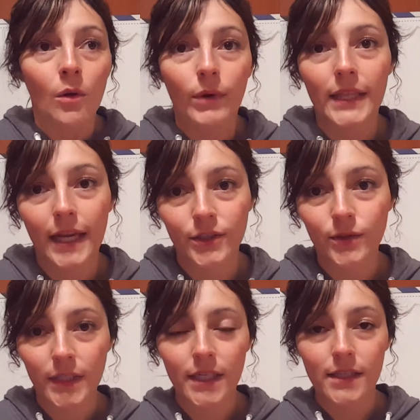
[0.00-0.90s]
Well,
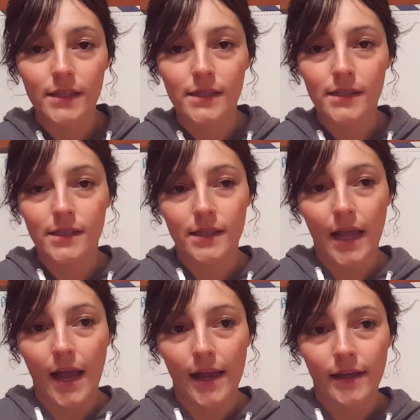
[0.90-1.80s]
actually this is
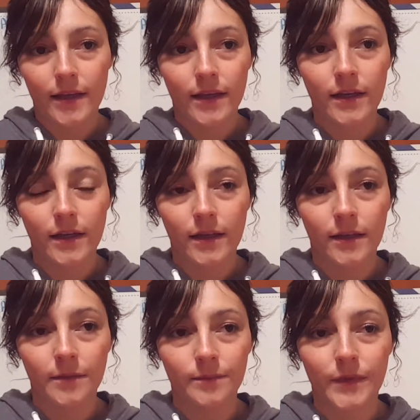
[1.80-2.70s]
like
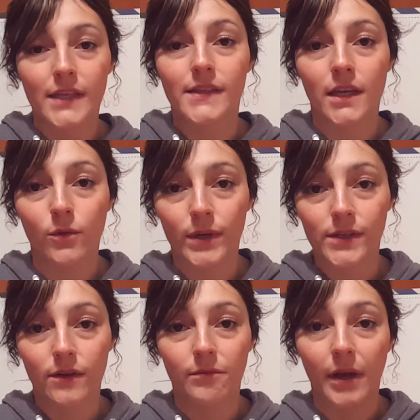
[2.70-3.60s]
the
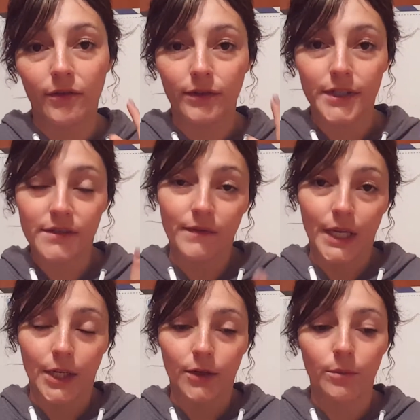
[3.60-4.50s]
sequence of my first
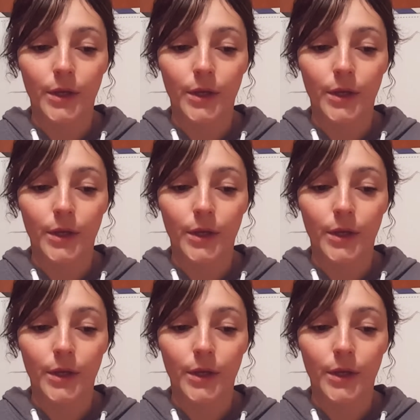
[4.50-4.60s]
video,